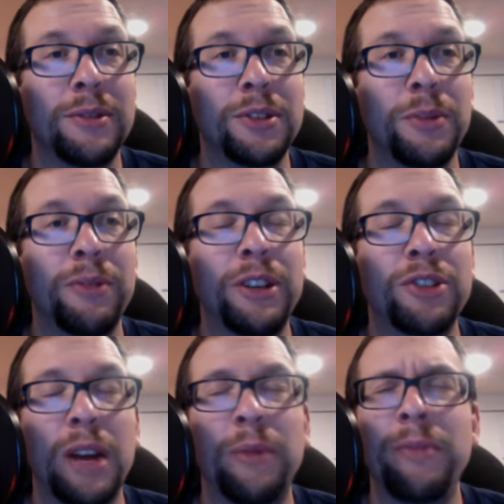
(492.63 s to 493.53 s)
So we
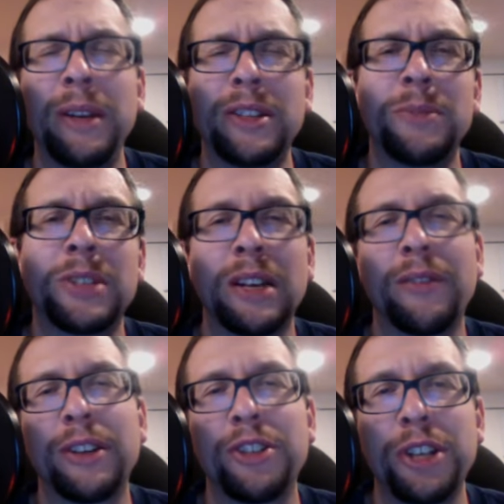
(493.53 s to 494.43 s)
retry. We've made some
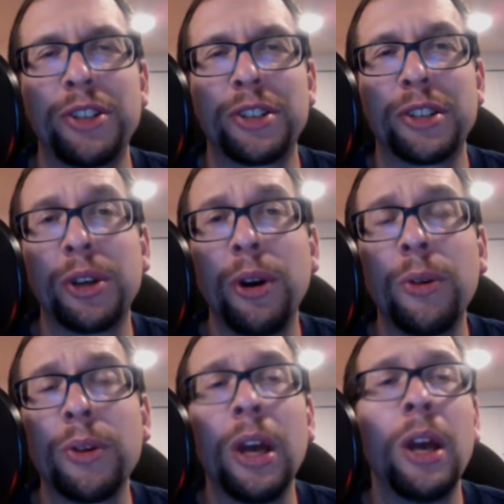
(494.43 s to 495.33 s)
significant changes to the
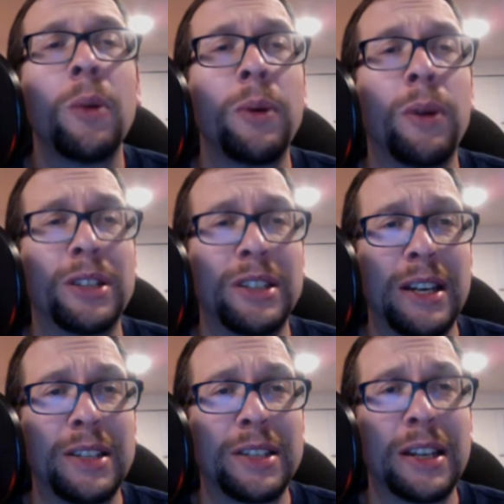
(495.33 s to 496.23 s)
code. We want to
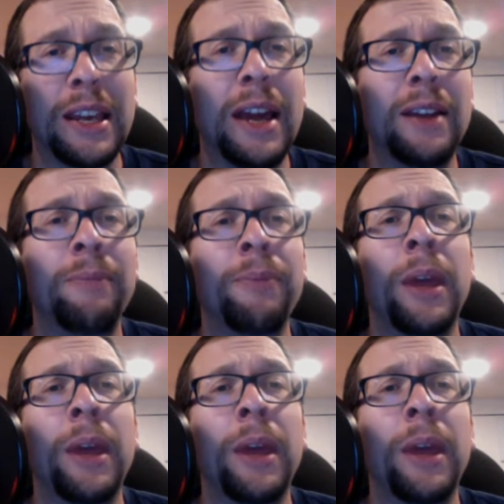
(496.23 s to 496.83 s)
test again